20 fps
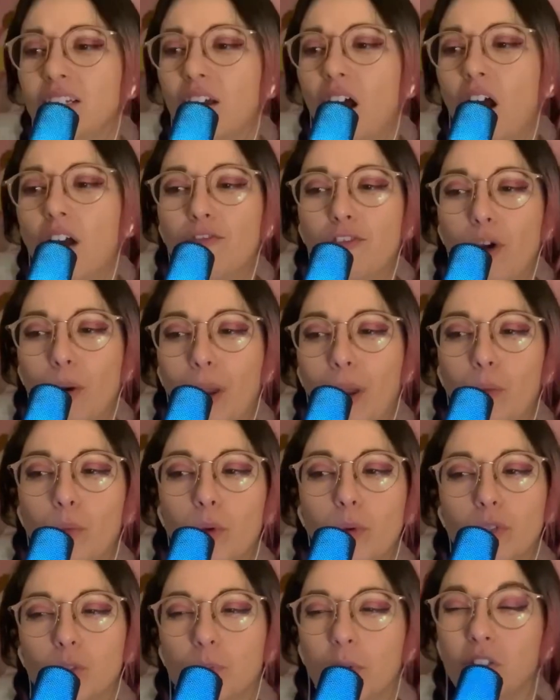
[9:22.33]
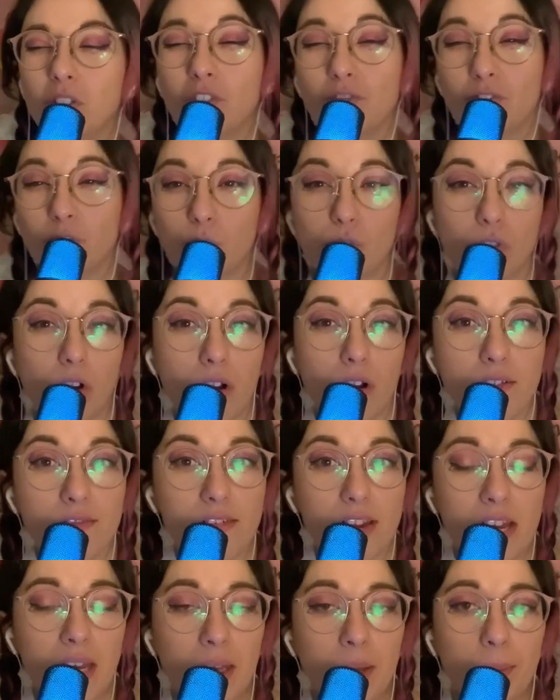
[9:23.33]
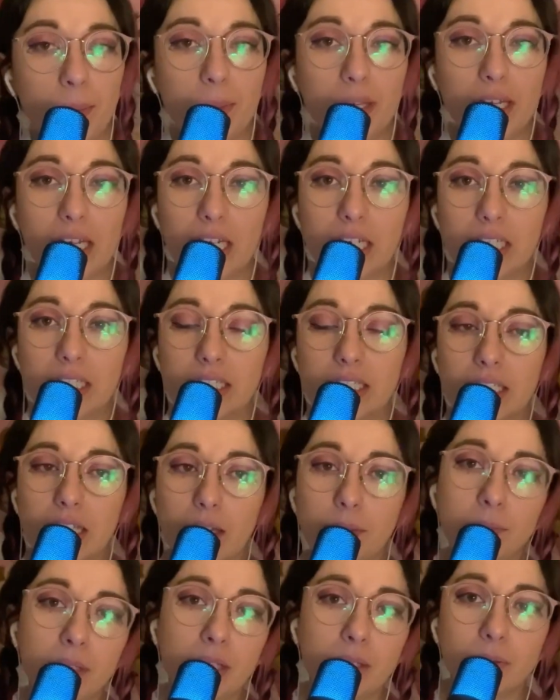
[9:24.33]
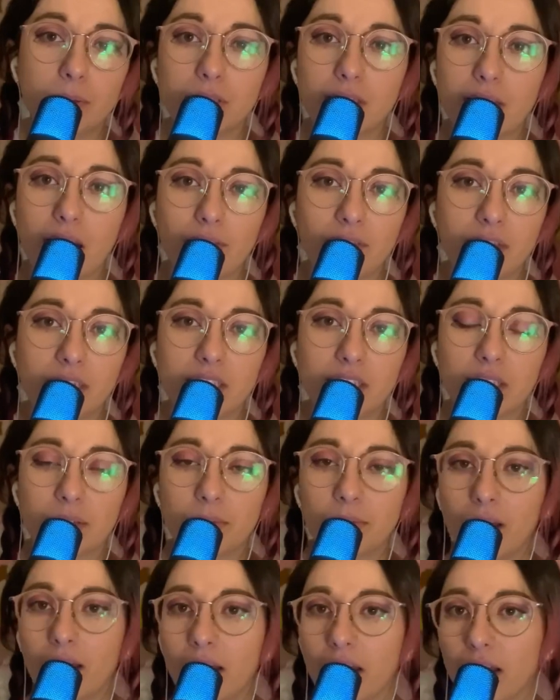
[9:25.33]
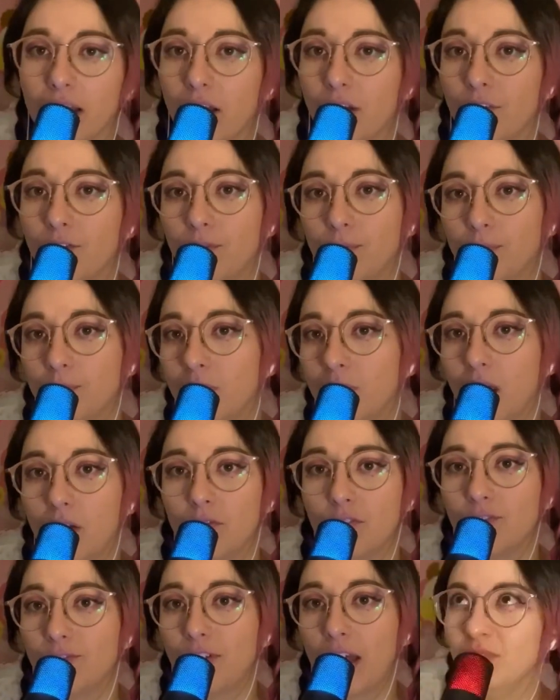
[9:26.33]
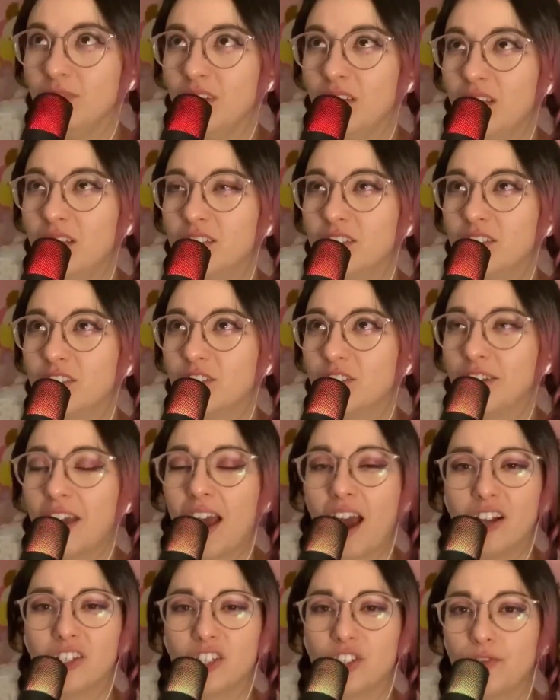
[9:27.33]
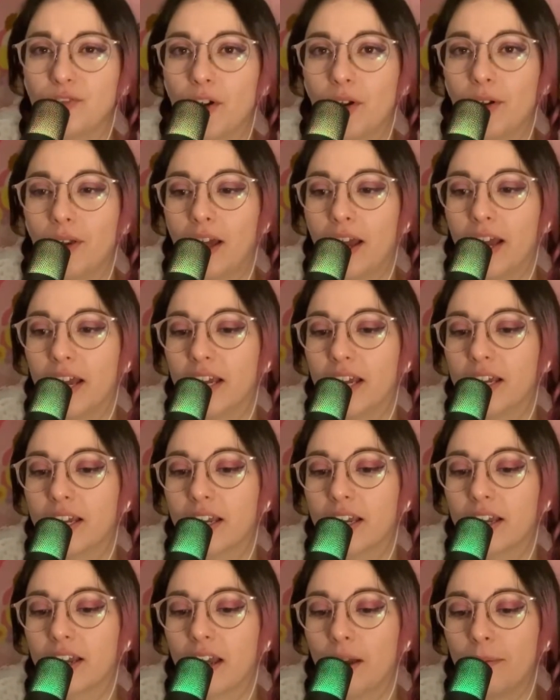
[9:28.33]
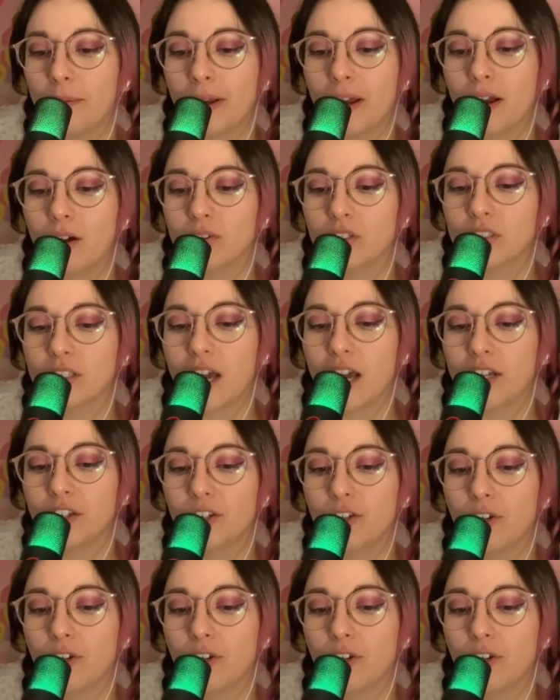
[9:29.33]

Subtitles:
felt like we were supposed to feel sorry for him because Camille was having some like a love affair. So yeah, I just felt like Gabrielle just had